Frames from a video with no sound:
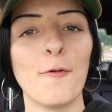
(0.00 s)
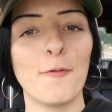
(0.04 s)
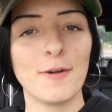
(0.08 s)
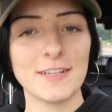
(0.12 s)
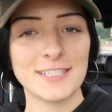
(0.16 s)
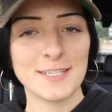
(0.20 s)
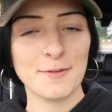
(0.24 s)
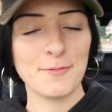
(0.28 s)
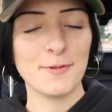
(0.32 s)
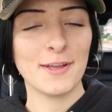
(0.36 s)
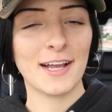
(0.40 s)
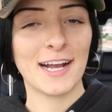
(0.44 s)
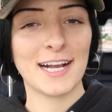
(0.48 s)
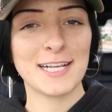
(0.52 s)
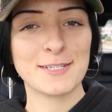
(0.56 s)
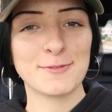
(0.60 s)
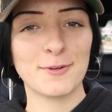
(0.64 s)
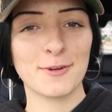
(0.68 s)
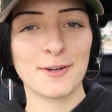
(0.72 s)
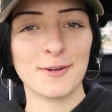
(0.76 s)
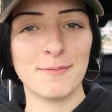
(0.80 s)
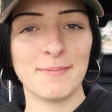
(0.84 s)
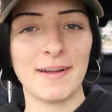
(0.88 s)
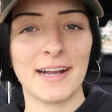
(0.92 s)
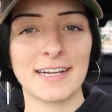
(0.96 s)
What's up you guys,
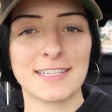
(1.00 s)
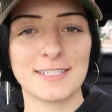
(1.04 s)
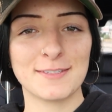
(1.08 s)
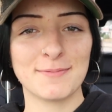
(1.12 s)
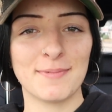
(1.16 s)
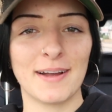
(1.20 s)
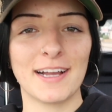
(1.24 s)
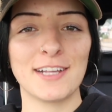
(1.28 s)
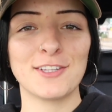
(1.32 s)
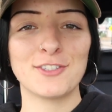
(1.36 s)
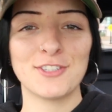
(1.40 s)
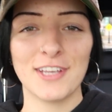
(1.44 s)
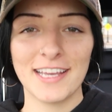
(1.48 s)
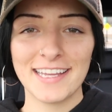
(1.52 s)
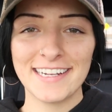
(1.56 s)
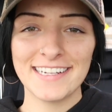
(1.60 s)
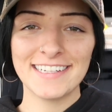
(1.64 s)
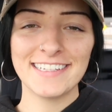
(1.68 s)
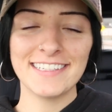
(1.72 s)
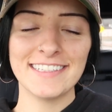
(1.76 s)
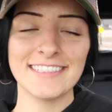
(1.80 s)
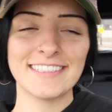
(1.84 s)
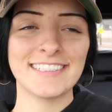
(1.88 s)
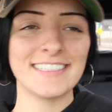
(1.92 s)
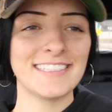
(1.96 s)
welcome back to my
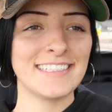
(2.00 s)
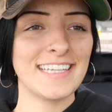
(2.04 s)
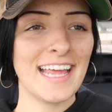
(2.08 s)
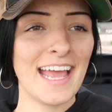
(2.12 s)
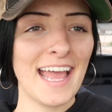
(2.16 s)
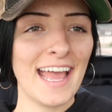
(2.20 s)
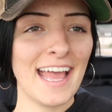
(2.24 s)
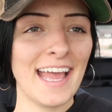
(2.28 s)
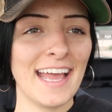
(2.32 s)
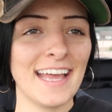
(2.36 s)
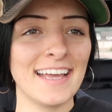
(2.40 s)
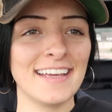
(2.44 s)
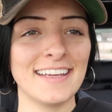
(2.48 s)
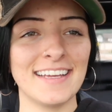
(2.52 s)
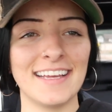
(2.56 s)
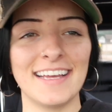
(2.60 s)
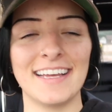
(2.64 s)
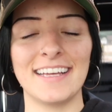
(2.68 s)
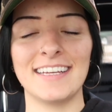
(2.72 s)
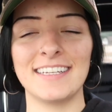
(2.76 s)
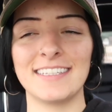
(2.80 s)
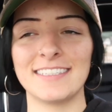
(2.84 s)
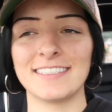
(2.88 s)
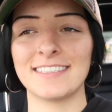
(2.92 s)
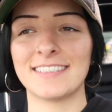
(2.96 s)
channel. Today
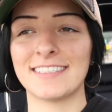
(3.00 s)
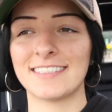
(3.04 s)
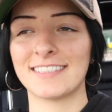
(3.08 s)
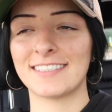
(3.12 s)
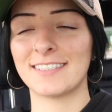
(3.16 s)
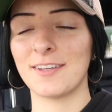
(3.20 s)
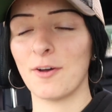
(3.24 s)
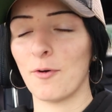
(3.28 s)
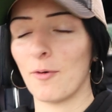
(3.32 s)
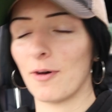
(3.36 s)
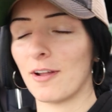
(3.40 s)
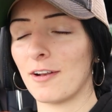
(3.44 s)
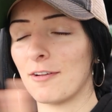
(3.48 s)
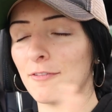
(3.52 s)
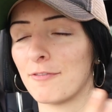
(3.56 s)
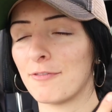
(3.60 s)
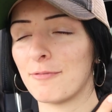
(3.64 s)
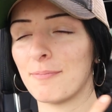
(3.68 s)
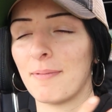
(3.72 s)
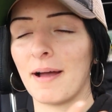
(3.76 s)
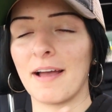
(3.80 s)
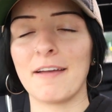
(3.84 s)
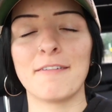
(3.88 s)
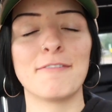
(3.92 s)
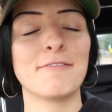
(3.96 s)
is one
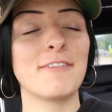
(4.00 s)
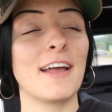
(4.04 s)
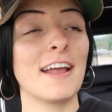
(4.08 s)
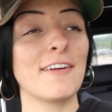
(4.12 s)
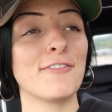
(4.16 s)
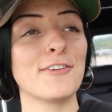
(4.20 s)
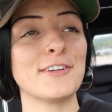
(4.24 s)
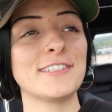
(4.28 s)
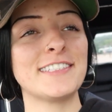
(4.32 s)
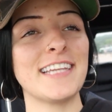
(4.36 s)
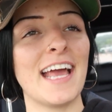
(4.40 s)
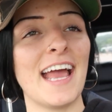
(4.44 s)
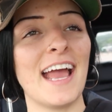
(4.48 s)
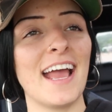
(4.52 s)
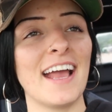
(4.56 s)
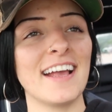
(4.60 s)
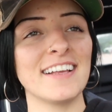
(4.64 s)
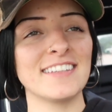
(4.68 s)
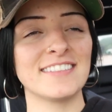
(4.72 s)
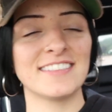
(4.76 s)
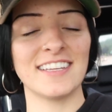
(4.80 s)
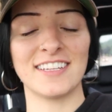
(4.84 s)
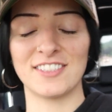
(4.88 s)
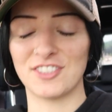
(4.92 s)
of my favorite days.